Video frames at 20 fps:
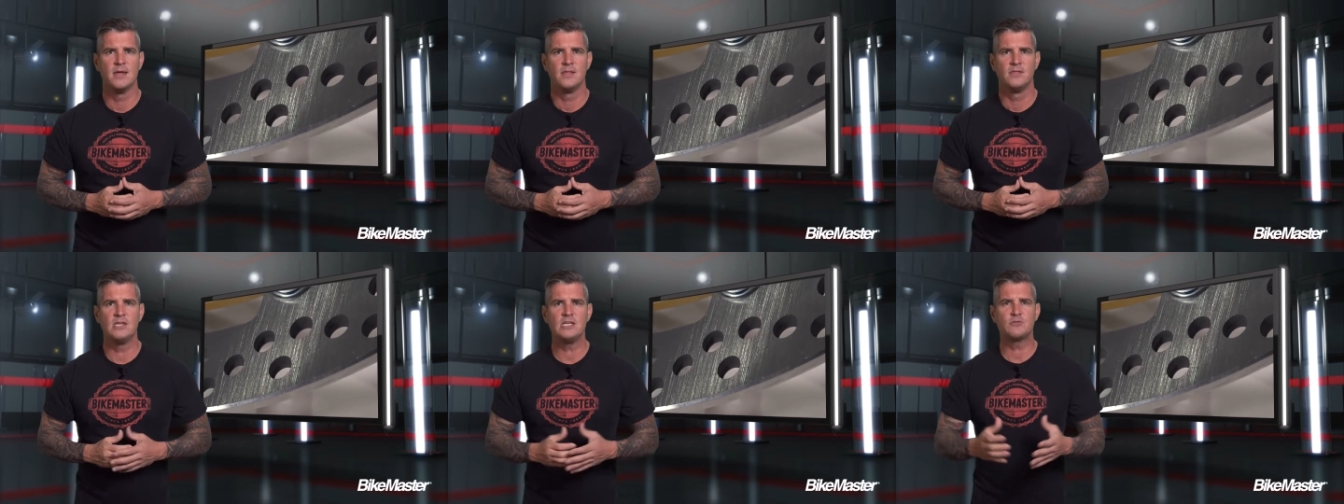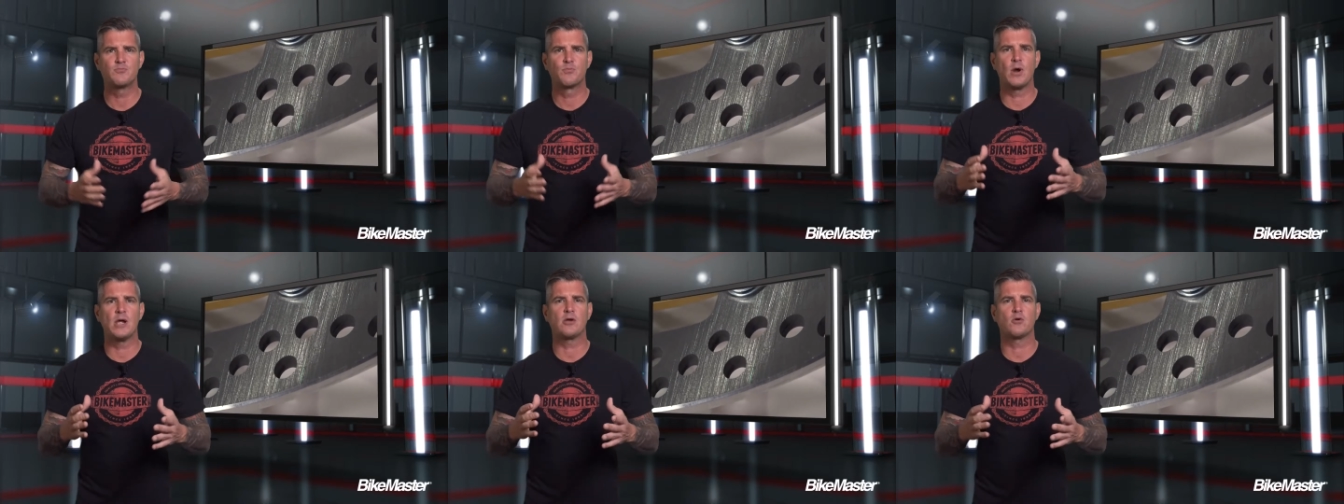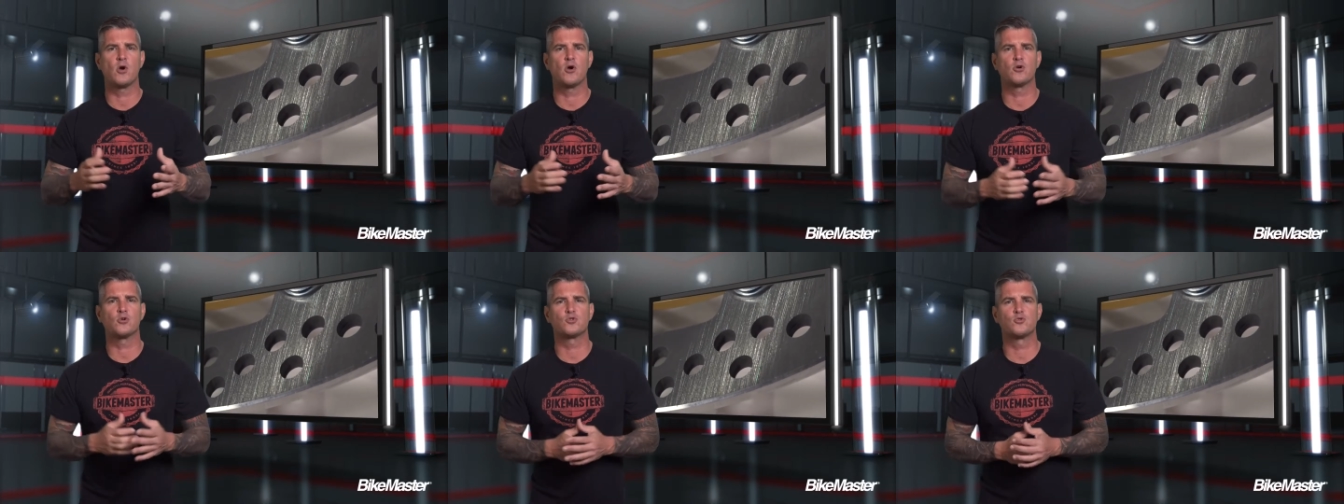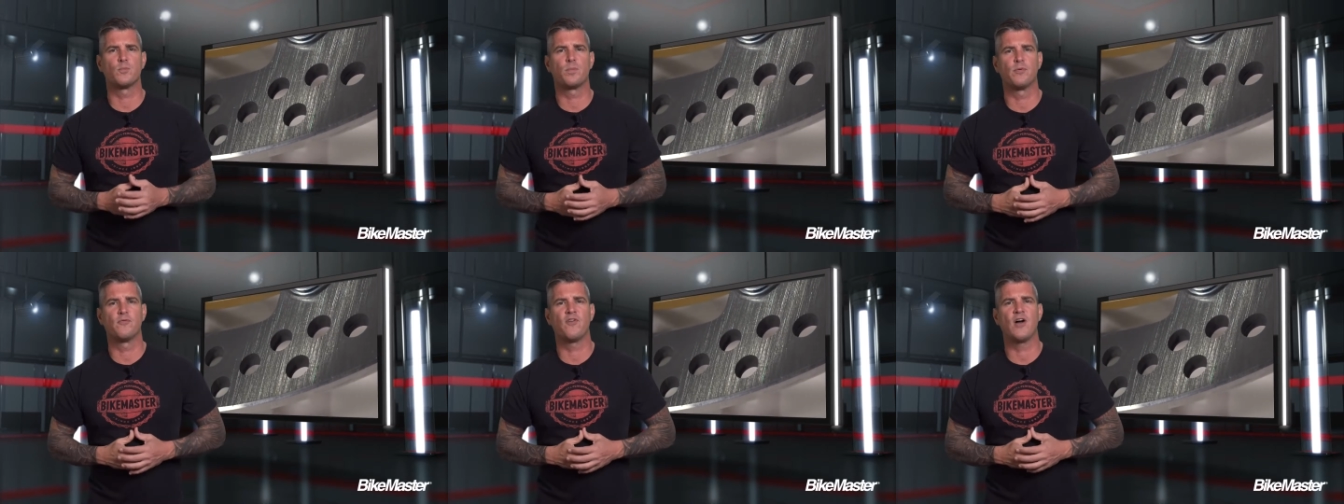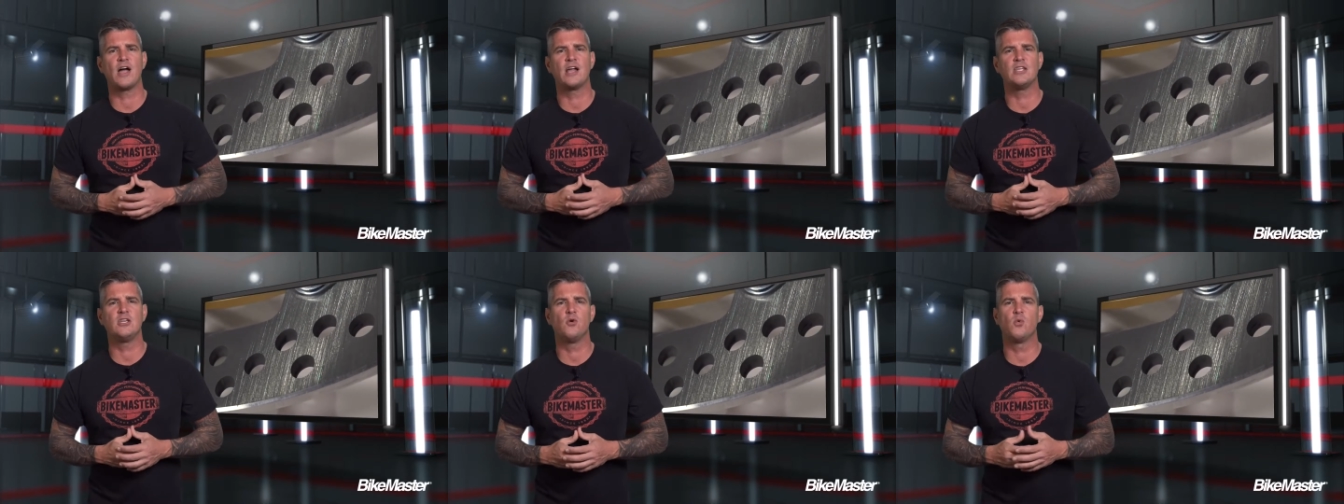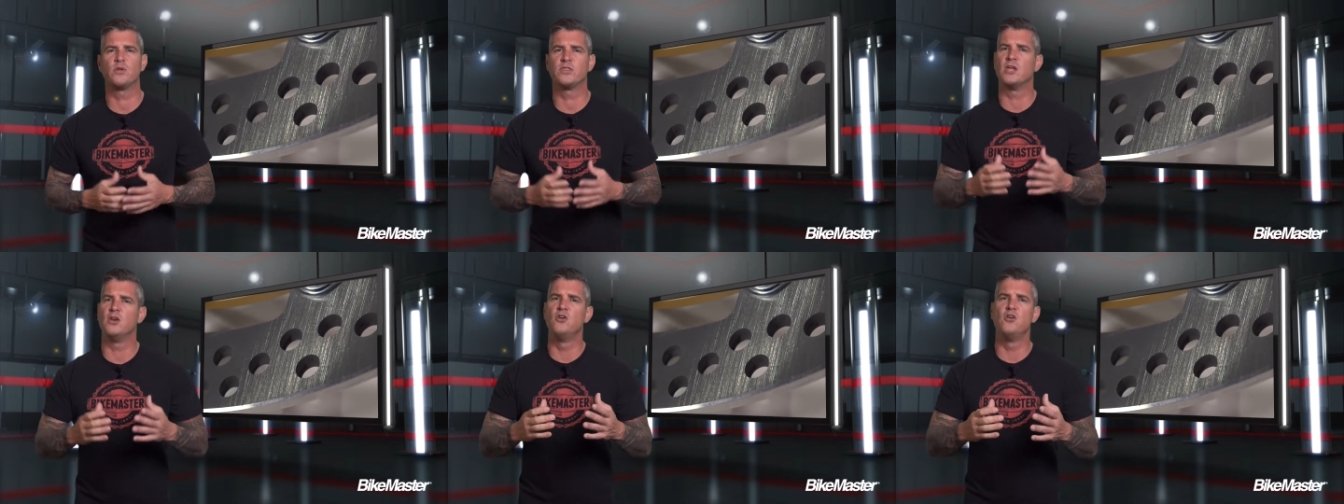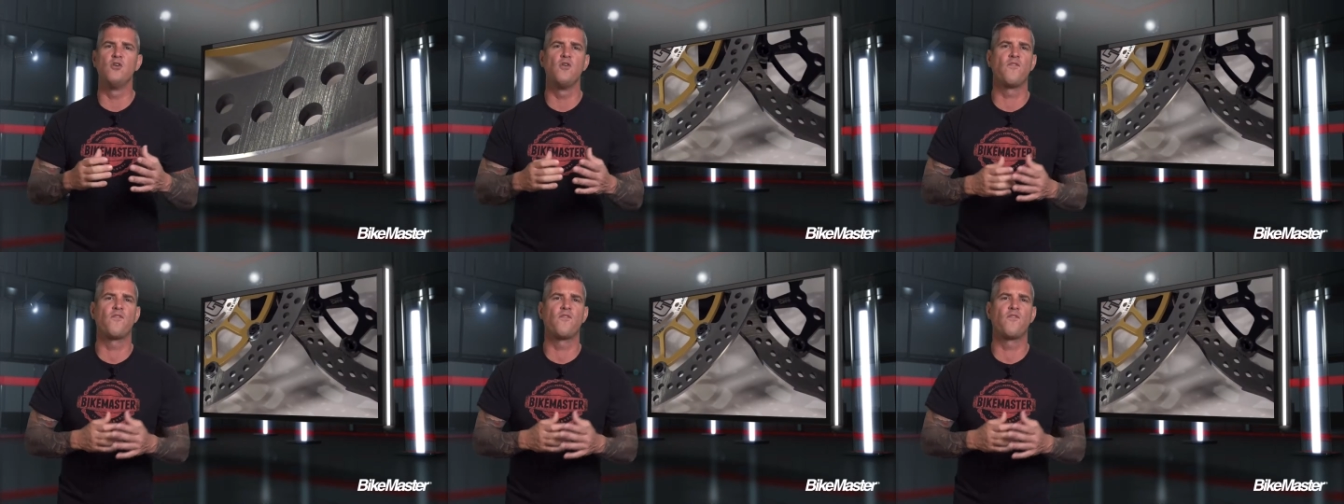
These brake rotors will provide you with a new,